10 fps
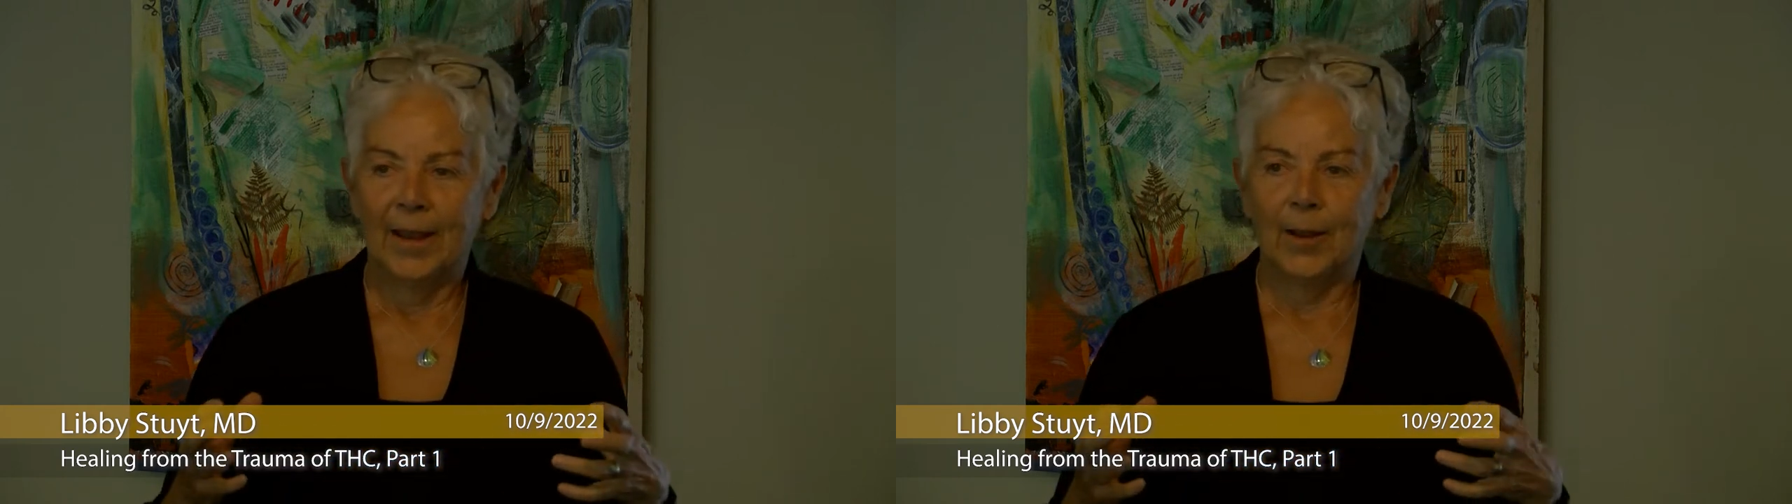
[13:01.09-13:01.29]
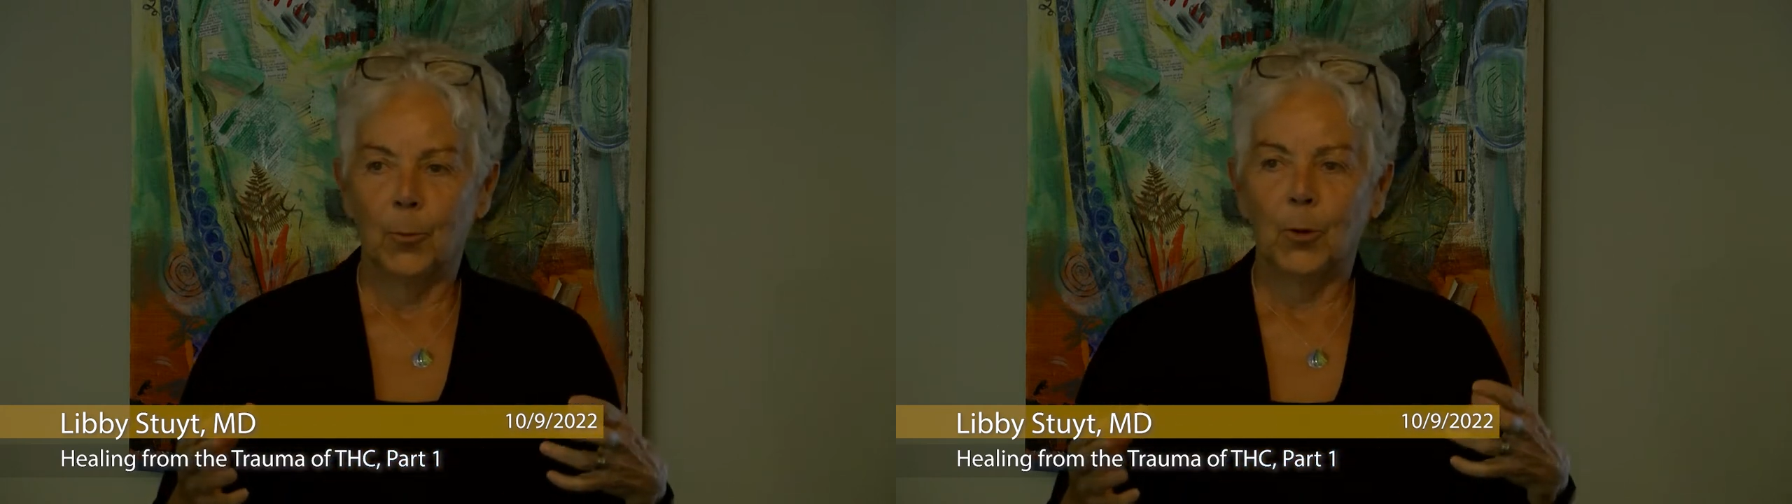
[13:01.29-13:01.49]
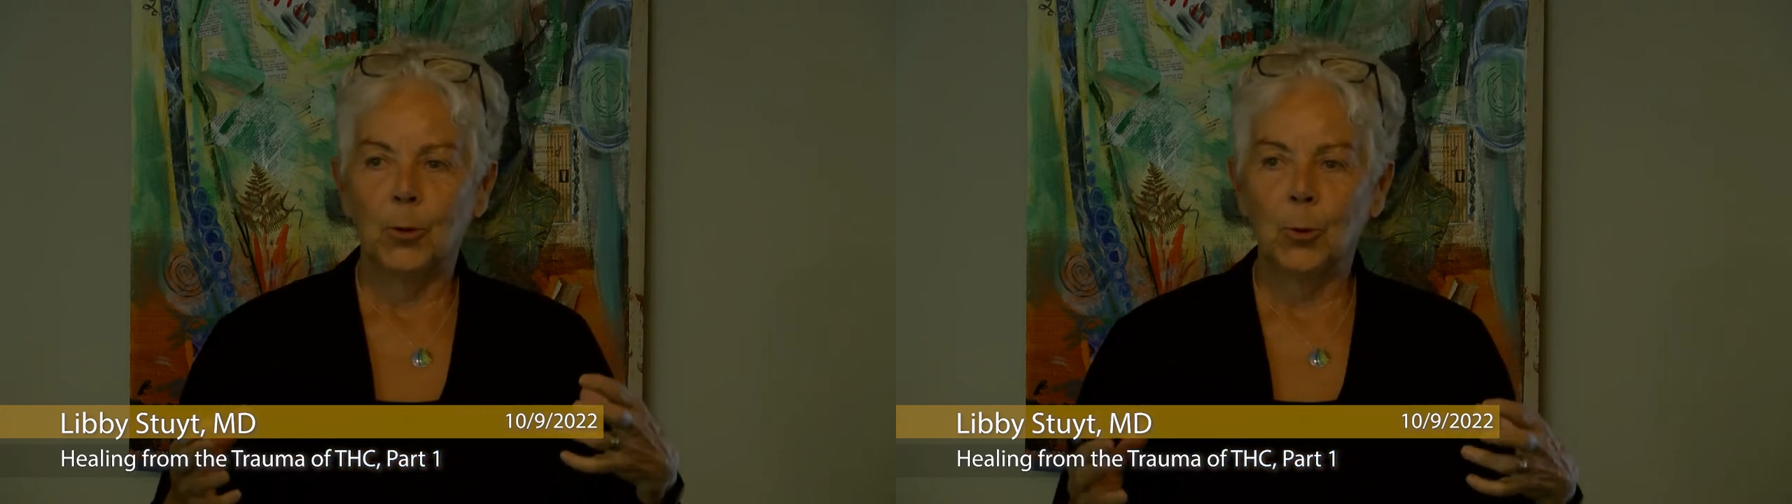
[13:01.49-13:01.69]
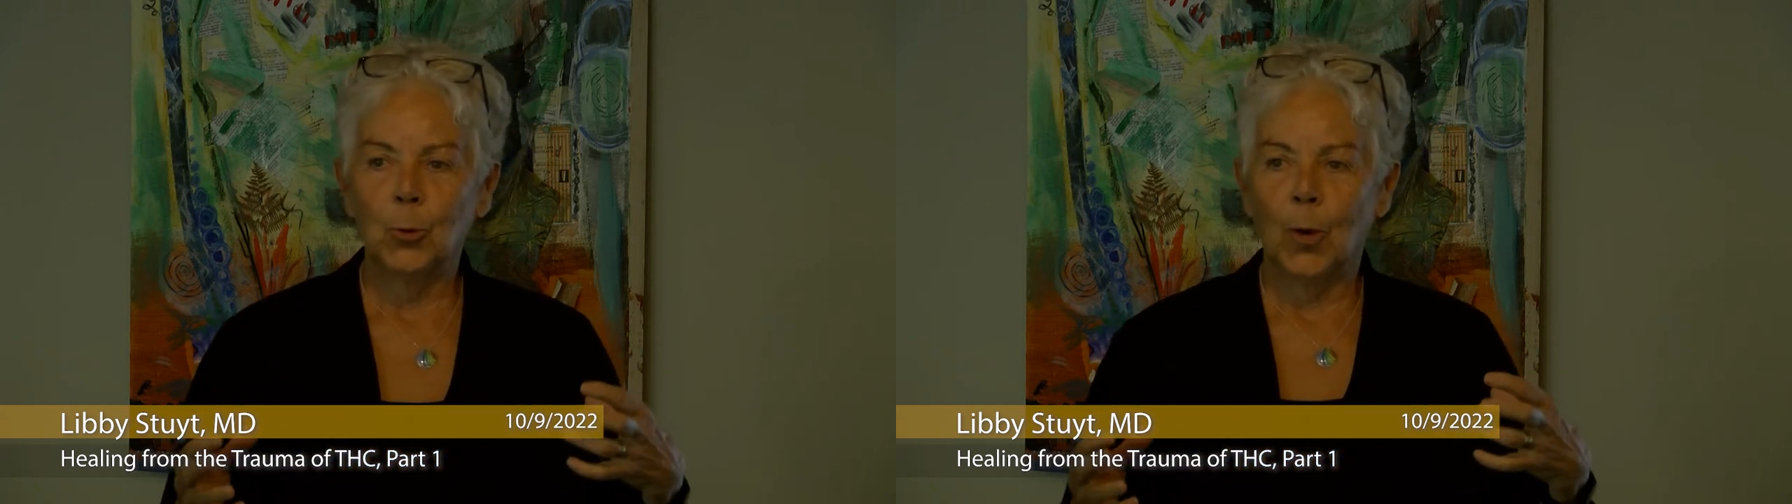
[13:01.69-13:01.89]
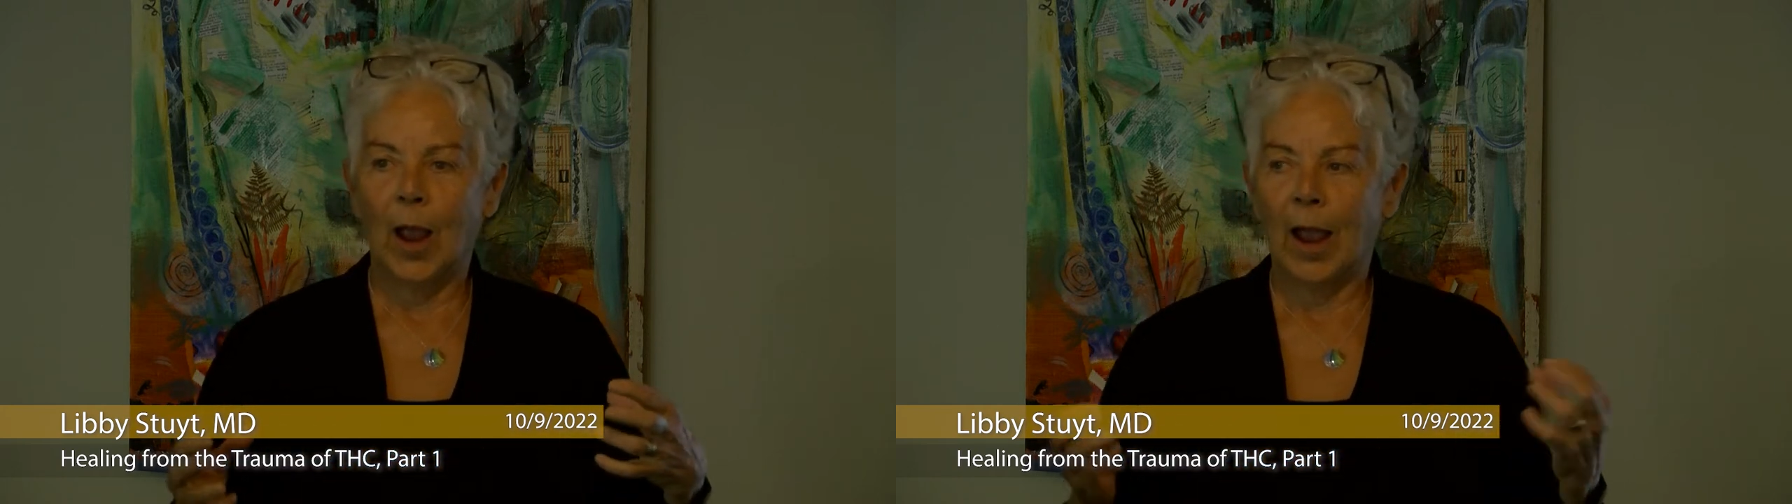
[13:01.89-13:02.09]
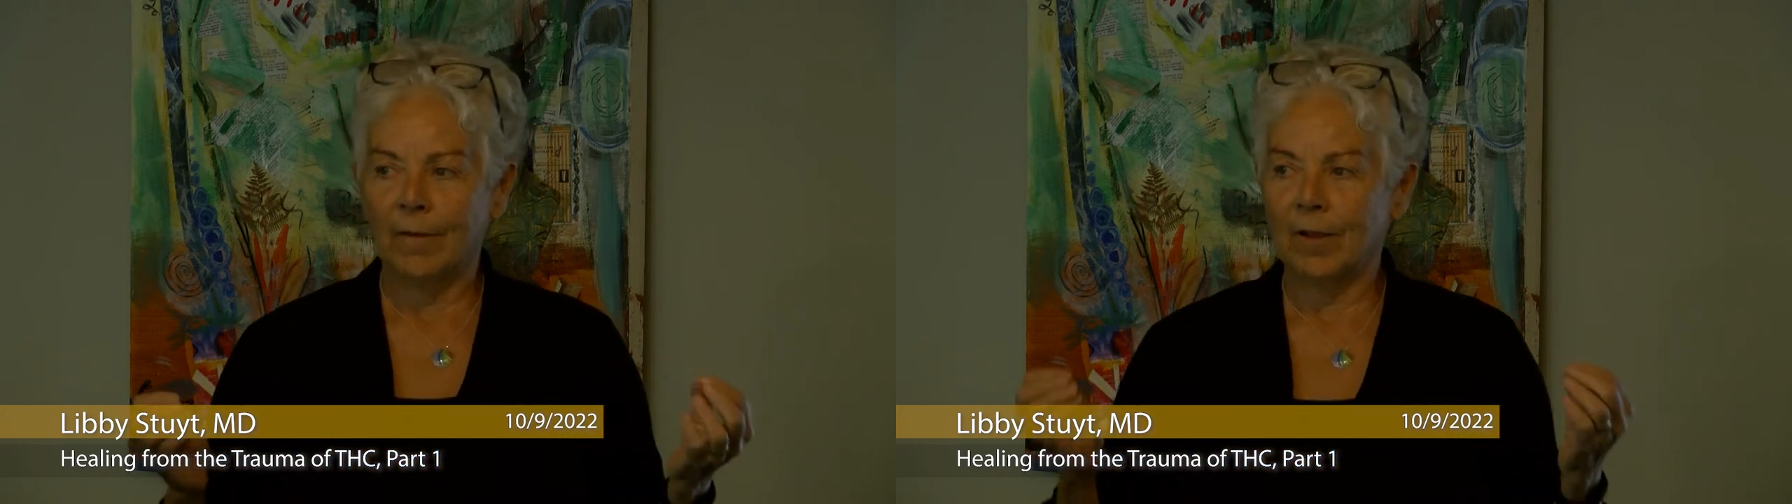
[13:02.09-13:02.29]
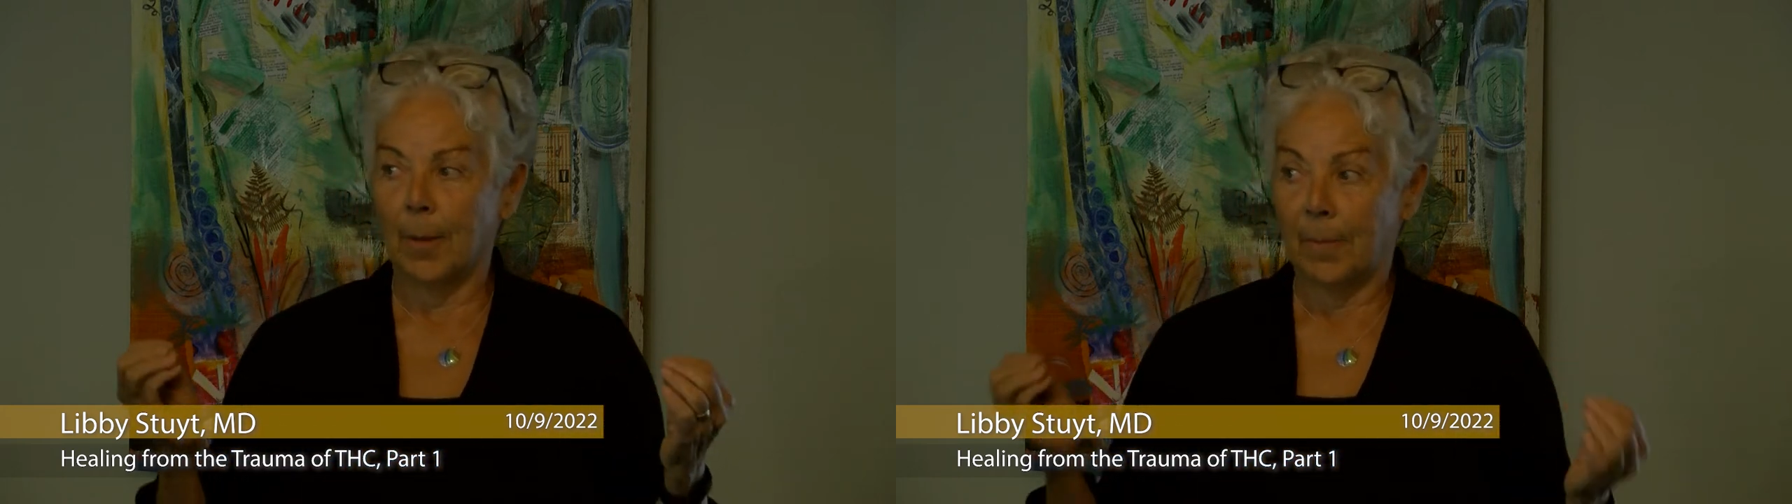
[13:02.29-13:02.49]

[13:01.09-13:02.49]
When you have a